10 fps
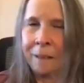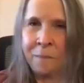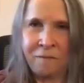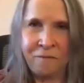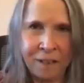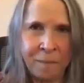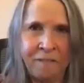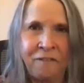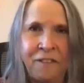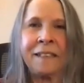let me feel
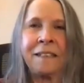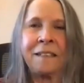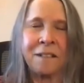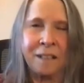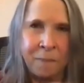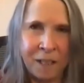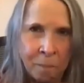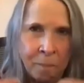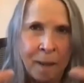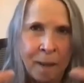my feelings and let me
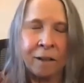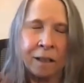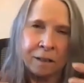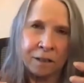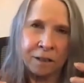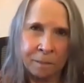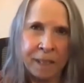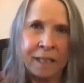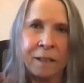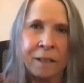go back to the
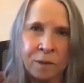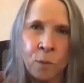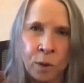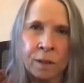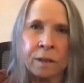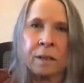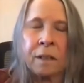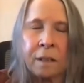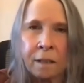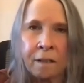meeting with more
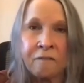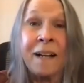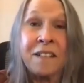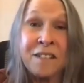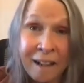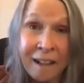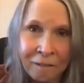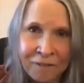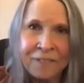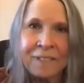of
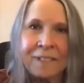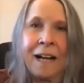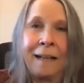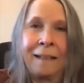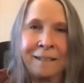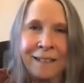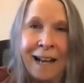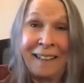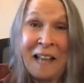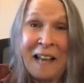myself on
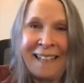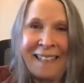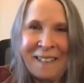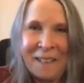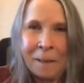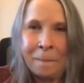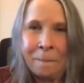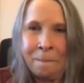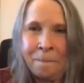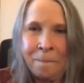online here
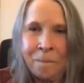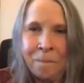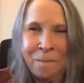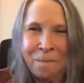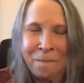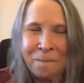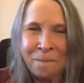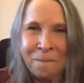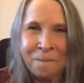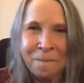
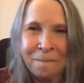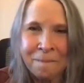yeah